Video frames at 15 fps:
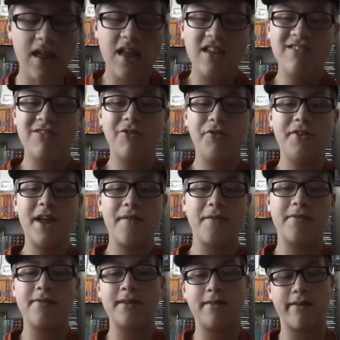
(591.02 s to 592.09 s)
You'll
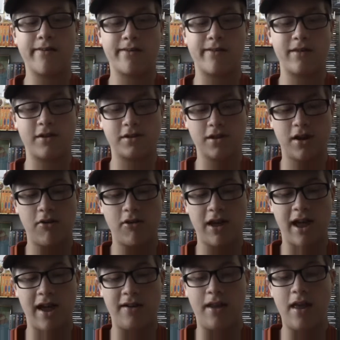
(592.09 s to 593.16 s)
never see this in a show
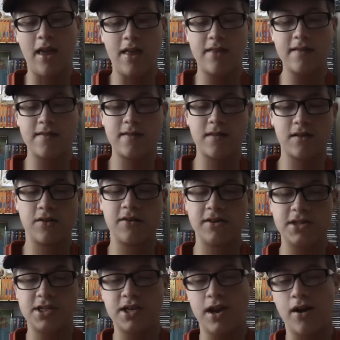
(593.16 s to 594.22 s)
again. This is a
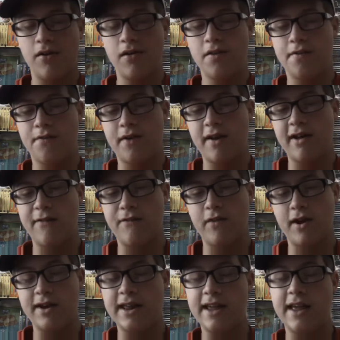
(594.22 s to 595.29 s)
good show. It's very
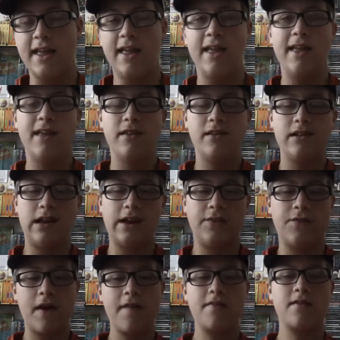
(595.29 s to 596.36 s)
funny. Out of
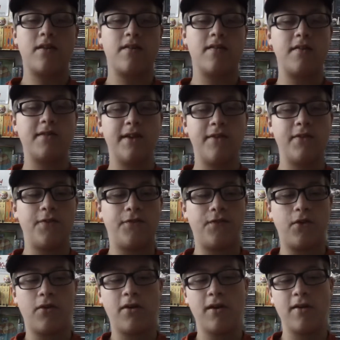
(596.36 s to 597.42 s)
5 stars, I'd give it a
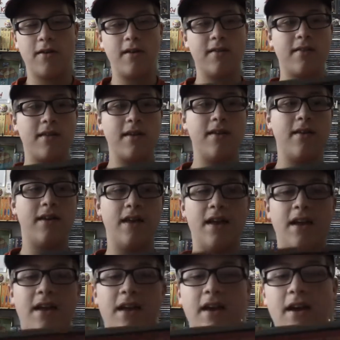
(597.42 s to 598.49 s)
4. It's like,
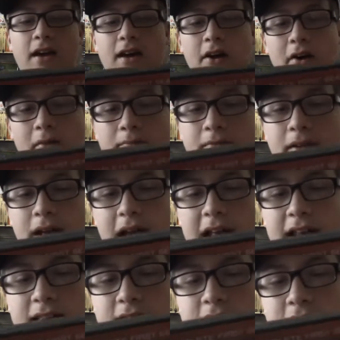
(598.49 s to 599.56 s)

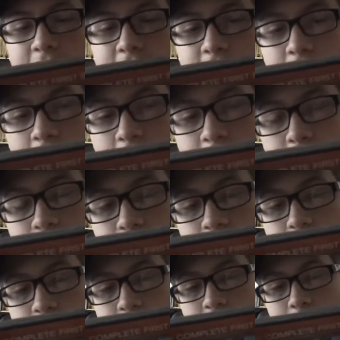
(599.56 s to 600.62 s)
I saw like the
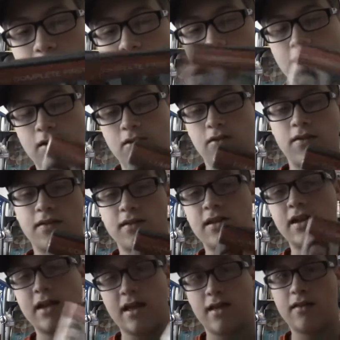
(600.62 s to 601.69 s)
first 3 episodes, and
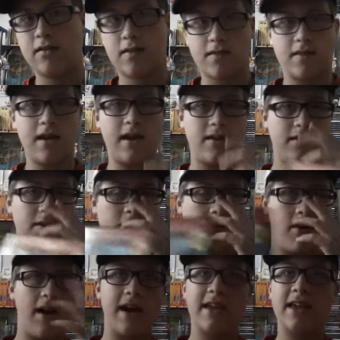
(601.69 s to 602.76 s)
then I said, you know
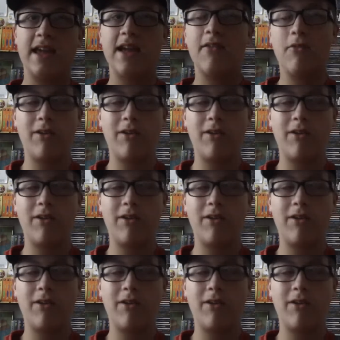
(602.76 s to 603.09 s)
what, I can't